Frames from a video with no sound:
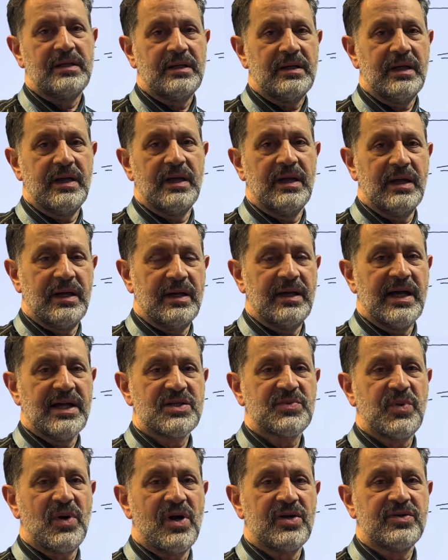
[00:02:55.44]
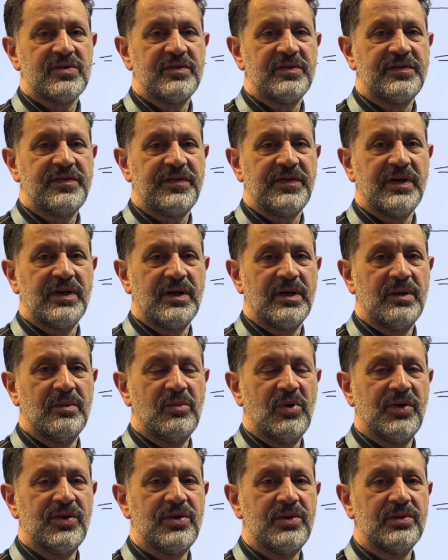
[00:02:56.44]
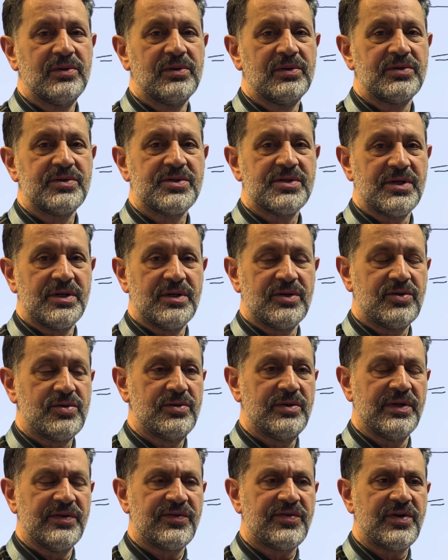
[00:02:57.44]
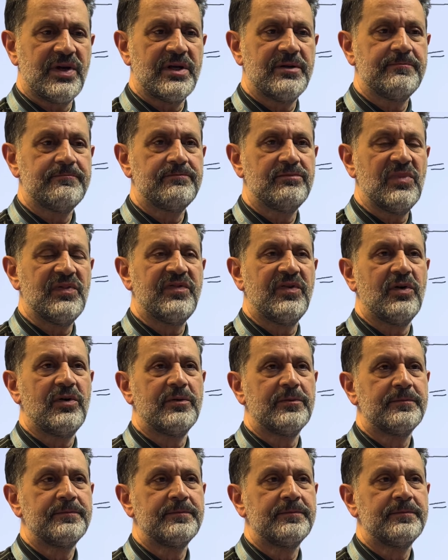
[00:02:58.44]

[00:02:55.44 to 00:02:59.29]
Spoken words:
as part of modules 2 and 3 before?